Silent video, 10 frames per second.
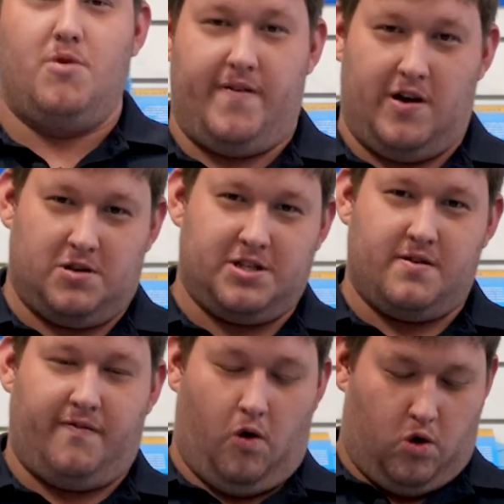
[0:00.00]
Moving on to
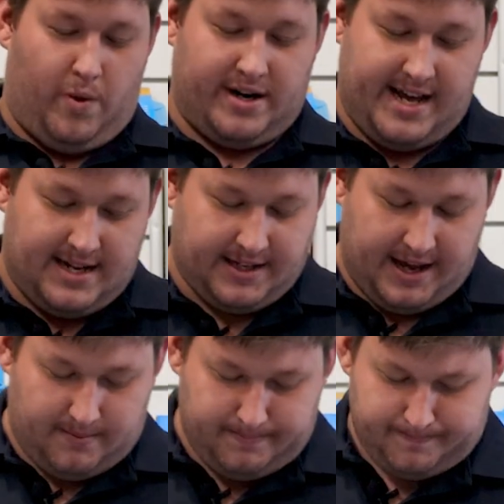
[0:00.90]
the 4-in-1 test
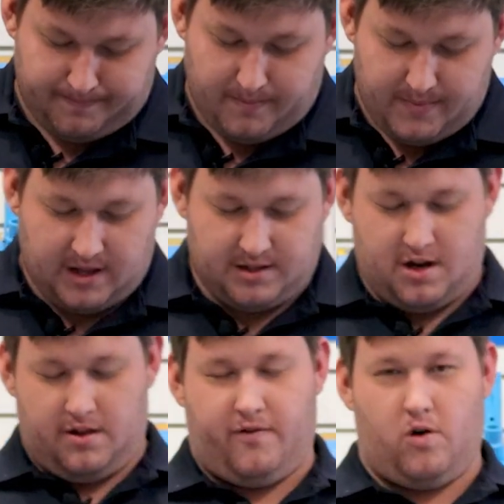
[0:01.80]
kit.
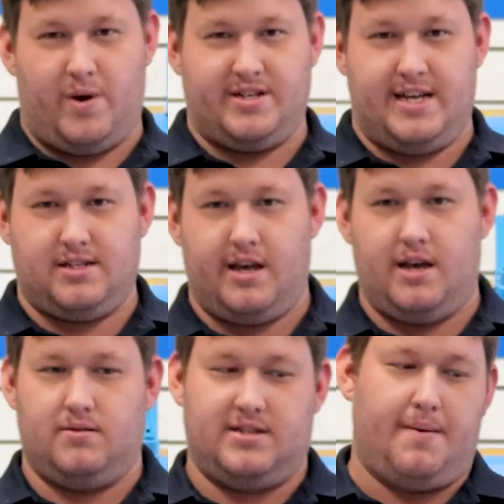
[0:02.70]
So the 4-in-1 test
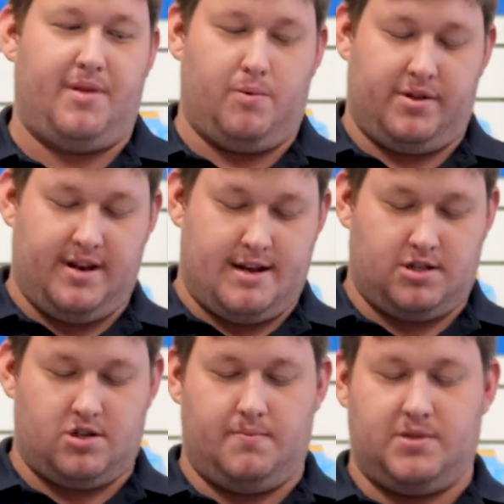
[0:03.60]
kit, same thing with the
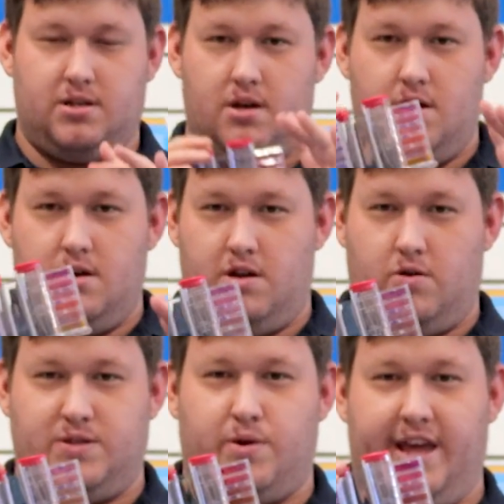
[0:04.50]
test strips. You
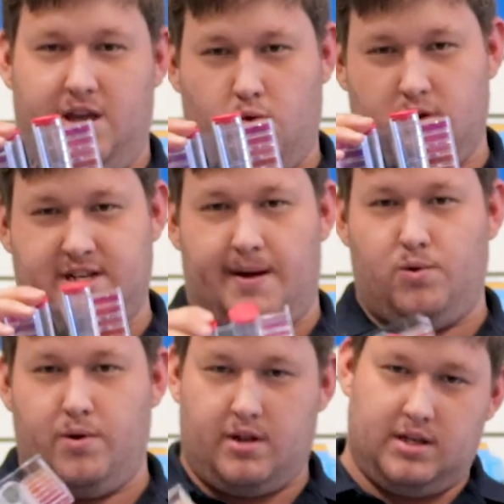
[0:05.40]
always want to get your water
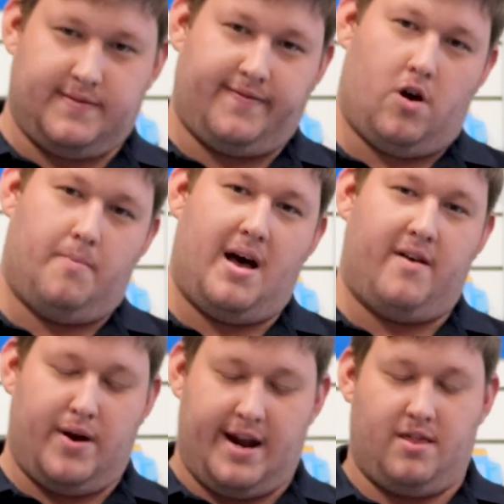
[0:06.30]
sample with this from
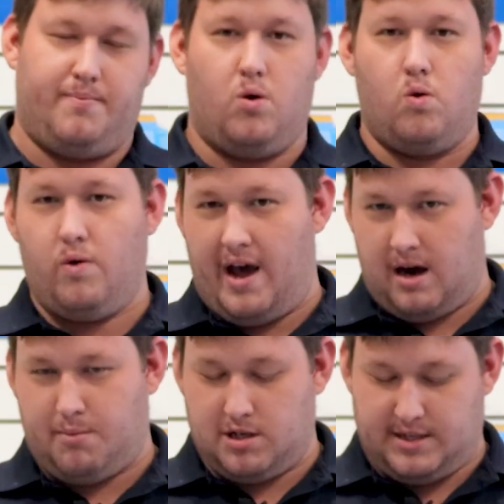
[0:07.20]
halfway down the pool,
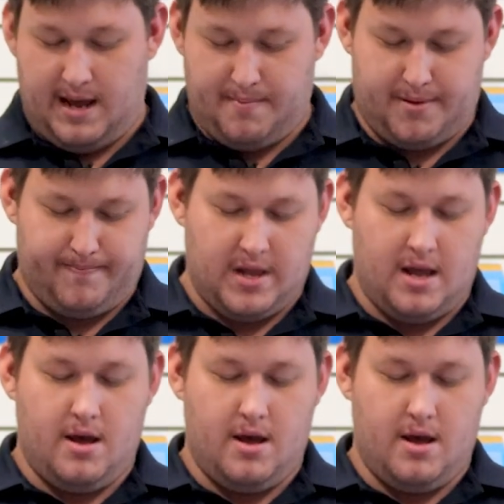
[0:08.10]
elbow's depth.